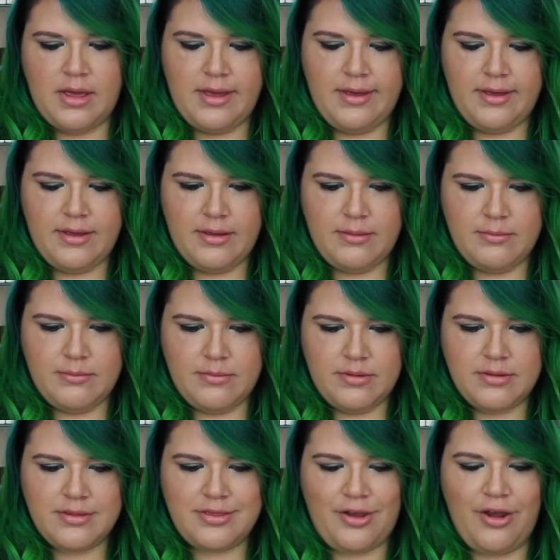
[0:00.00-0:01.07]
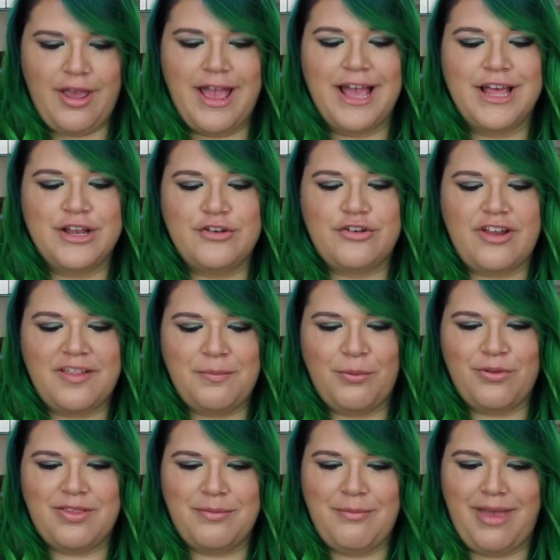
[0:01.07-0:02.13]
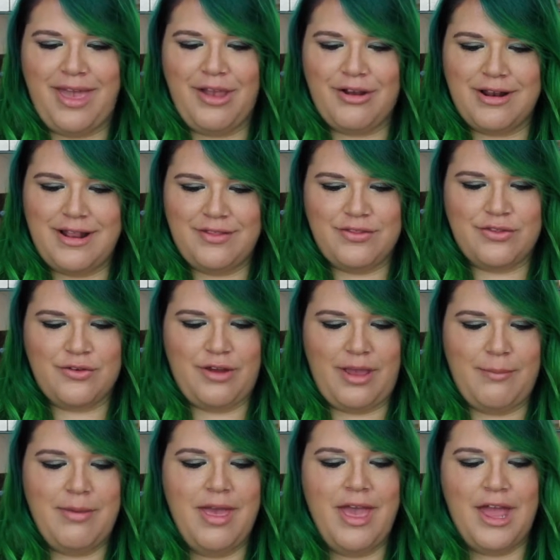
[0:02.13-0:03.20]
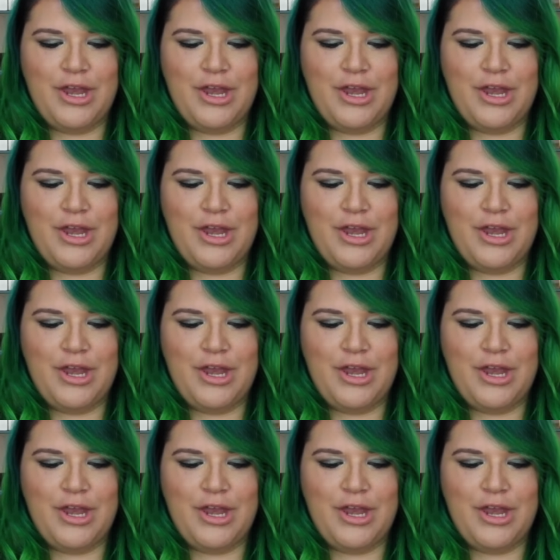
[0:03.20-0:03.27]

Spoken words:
Sorry, I had just posted my hair on Instagram